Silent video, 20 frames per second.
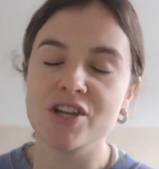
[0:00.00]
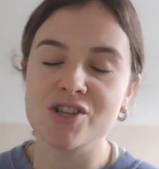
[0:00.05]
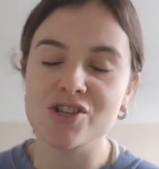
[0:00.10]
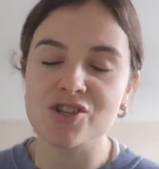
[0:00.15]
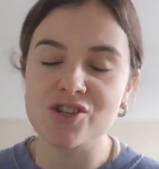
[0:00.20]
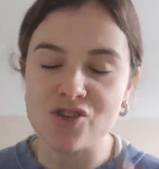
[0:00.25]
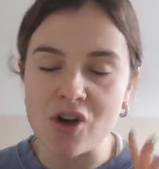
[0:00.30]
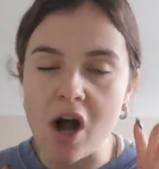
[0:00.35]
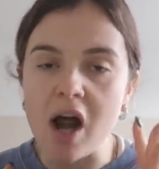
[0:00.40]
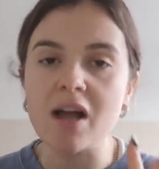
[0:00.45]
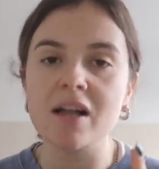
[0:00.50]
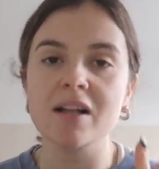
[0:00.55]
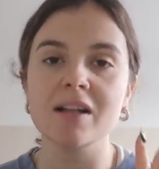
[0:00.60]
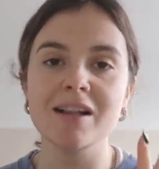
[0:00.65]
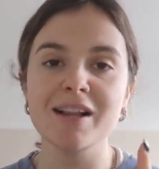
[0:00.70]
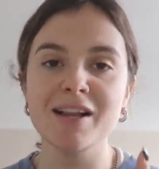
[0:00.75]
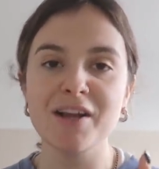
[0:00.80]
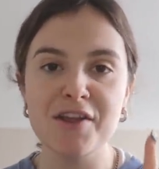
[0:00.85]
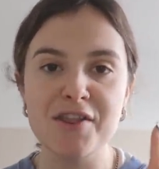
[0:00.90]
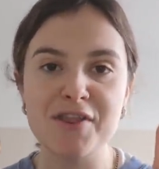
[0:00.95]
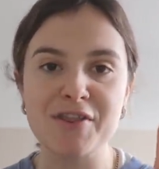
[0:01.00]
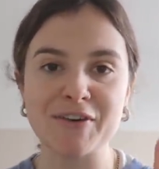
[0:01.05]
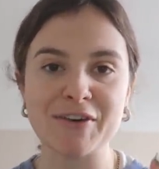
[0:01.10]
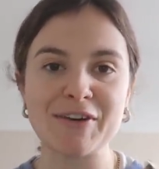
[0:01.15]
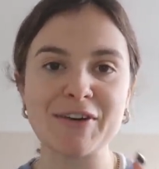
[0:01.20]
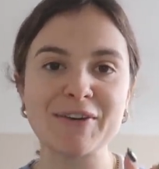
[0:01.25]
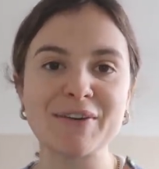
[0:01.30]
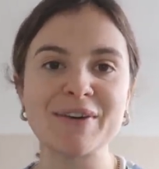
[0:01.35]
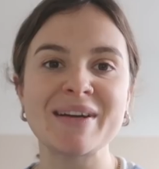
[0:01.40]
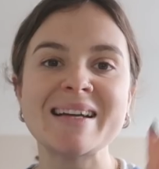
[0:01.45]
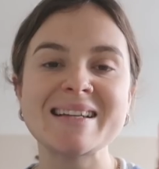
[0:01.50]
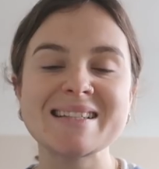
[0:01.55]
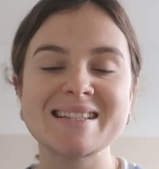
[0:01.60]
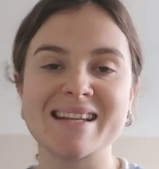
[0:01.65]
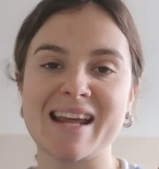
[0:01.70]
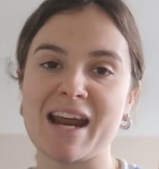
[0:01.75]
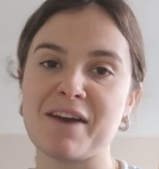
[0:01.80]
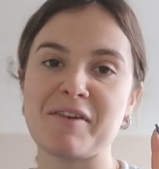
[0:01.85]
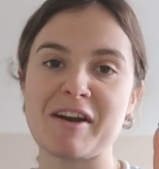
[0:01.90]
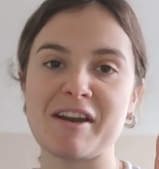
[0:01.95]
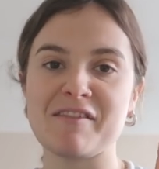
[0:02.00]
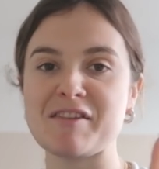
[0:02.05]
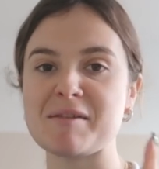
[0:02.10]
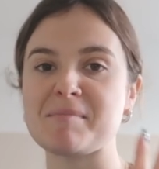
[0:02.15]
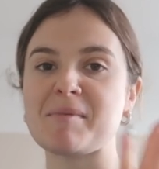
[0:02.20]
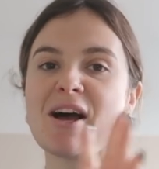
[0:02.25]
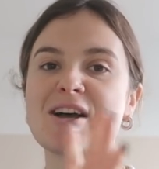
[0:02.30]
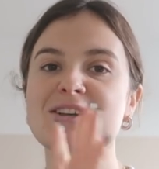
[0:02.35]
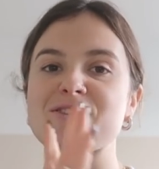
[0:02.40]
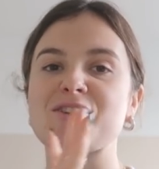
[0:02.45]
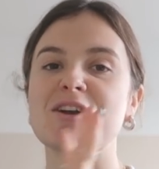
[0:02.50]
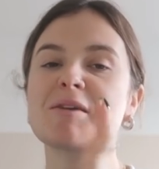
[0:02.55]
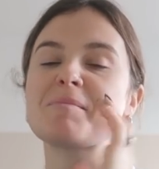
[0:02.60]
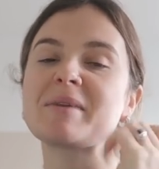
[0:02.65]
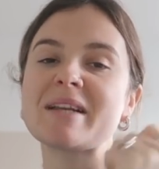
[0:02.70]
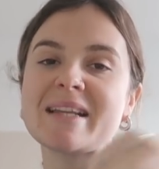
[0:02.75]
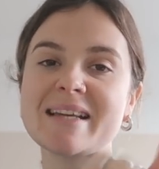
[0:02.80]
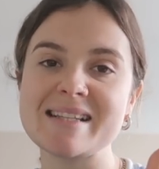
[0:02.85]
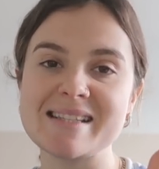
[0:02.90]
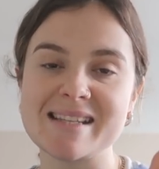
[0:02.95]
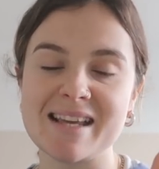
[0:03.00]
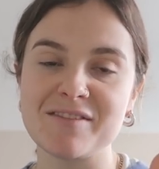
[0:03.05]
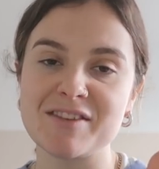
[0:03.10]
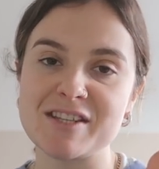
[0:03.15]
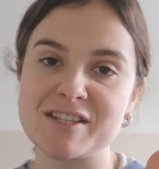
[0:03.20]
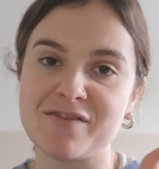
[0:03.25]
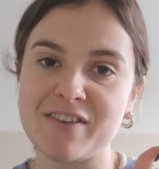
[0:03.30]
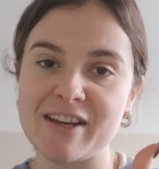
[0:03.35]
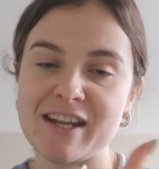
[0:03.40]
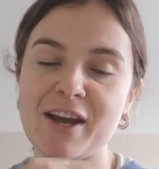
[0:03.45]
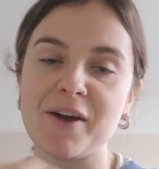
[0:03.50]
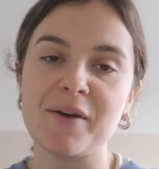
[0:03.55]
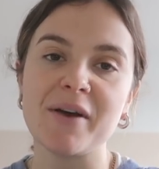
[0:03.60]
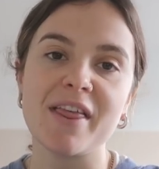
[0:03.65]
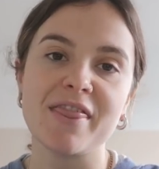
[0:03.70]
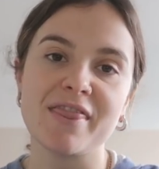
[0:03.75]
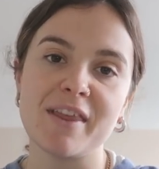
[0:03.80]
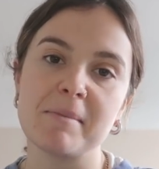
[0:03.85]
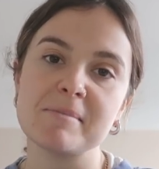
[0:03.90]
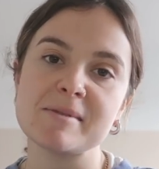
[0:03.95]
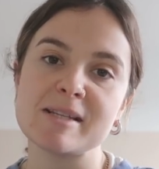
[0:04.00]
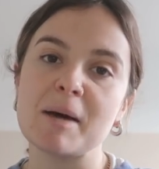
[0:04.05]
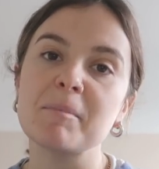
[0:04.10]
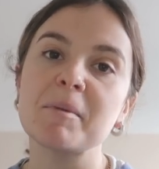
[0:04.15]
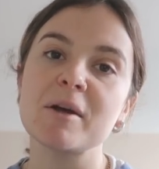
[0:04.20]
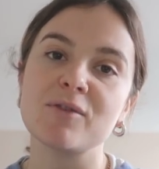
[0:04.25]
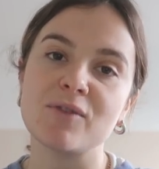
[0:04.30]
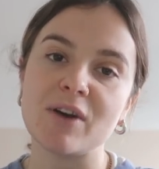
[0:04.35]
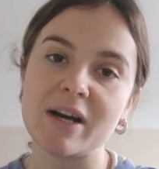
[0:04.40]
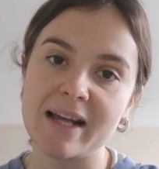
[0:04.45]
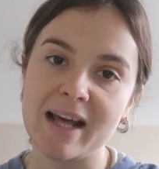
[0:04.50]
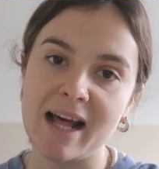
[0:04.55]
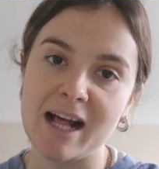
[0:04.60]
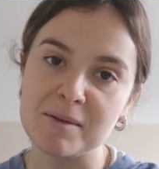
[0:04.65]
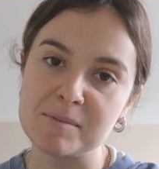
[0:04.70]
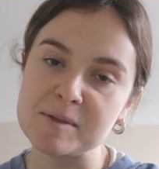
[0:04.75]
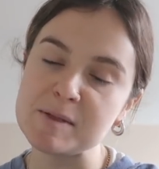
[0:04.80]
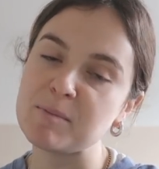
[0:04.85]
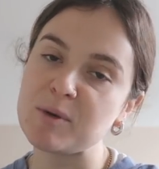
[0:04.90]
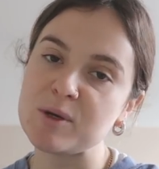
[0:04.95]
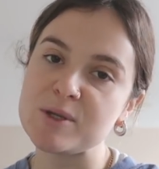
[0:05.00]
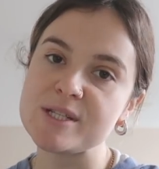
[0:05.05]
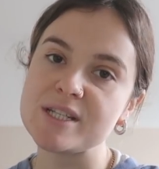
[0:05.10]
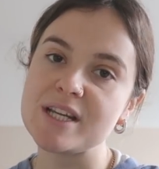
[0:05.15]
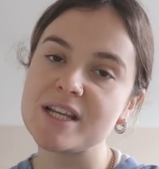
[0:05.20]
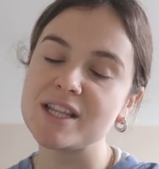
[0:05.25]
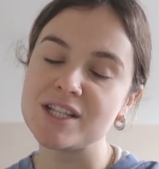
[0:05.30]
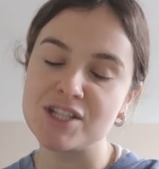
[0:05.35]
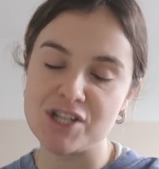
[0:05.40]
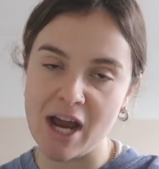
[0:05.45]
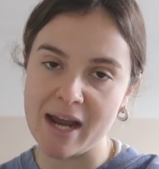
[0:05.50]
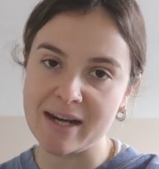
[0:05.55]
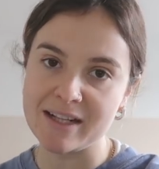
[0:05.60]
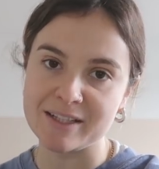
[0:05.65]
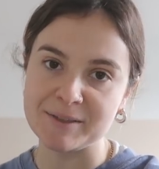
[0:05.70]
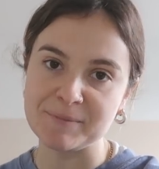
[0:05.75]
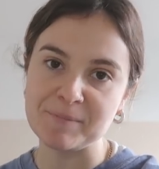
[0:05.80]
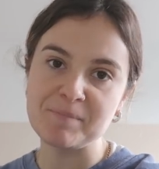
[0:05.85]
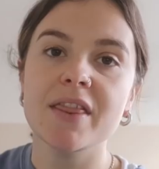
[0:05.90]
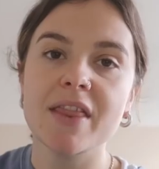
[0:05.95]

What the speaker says: struggle through to get ready for the plasterer, please give this video a thumbs up. It really helps boost the channel.